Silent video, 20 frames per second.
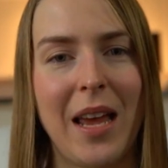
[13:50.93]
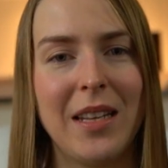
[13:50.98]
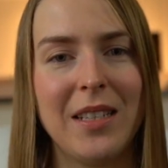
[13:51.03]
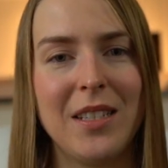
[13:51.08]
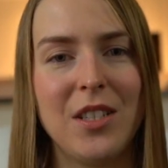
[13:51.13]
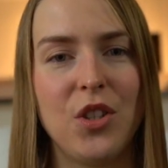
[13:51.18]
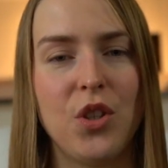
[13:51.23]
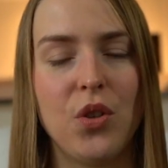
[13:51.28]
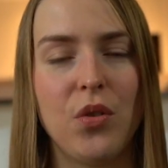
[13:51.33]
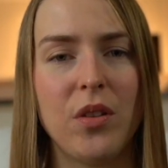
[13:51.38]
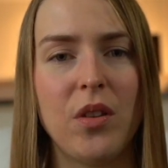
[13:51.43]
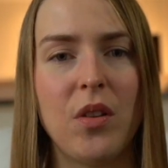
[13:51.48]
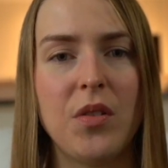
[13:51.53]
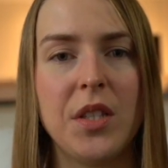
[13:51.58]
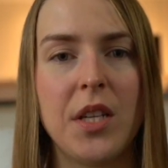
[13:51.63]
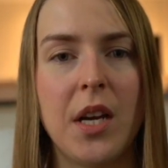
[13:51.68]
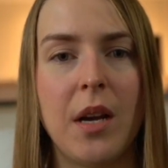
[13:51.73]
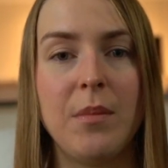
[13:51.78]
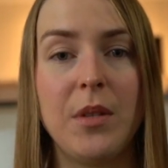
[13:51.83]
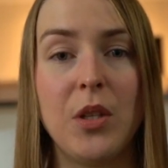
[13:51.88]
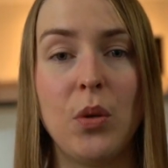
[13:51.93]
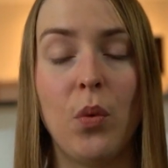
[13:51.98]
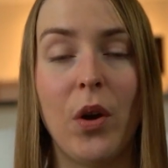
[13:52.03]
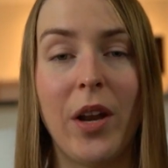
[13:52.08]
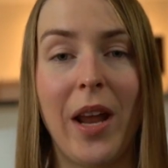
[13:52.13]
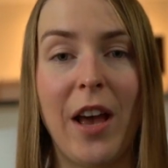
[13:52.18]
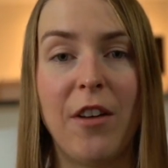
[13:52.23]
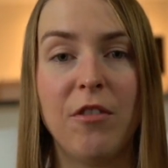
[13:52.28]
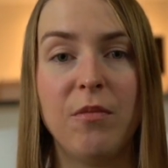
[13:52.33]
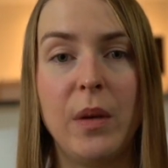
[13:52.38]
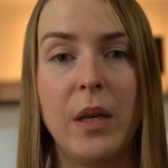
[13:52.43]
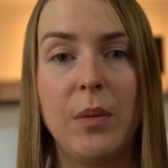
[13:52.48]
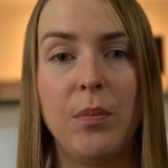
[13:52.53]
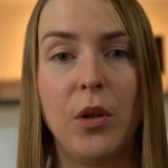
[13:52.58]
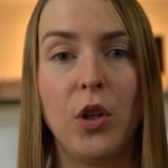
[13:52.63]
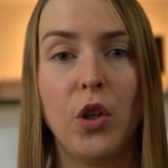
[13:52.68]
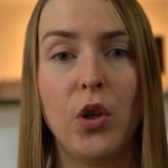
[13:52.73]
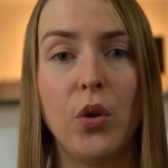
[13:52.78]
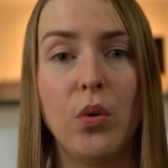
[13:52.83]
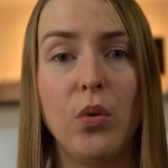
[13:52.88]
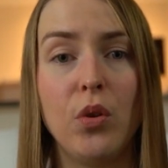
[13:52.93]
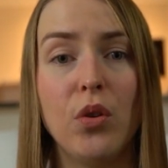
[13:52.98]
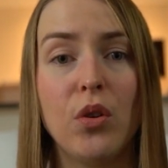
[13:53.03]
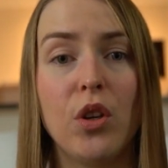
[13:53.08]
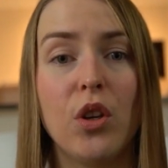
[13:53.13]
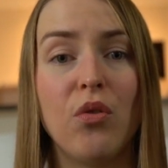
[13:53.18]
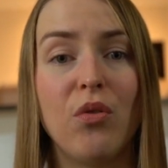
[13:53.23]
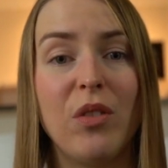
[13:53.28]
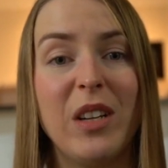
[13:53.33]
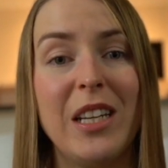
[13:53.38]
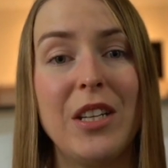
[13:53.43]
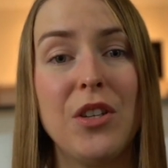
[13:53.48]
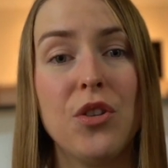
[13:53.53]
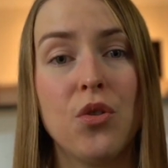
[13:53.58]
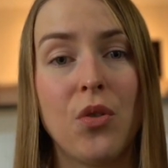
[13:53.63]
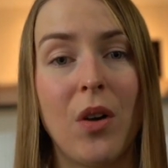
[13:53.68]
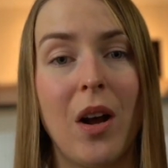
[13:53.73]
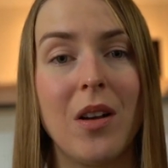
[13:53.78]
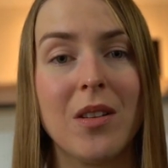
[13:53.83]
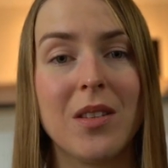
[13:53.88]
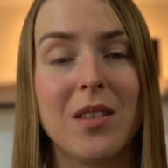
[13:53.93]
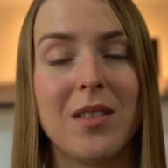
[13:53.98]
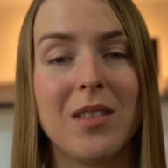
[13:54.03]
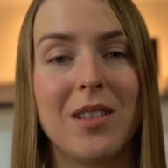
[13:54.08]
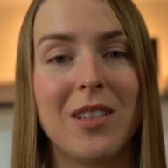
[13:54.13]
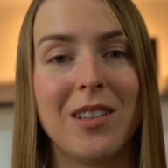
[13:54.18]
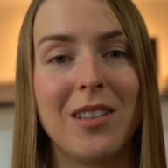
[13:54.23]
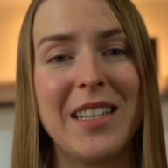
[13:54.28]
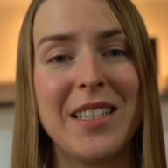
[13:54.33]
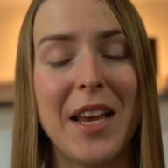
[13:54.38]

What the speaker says: and during those times you want to have people who you can really trust.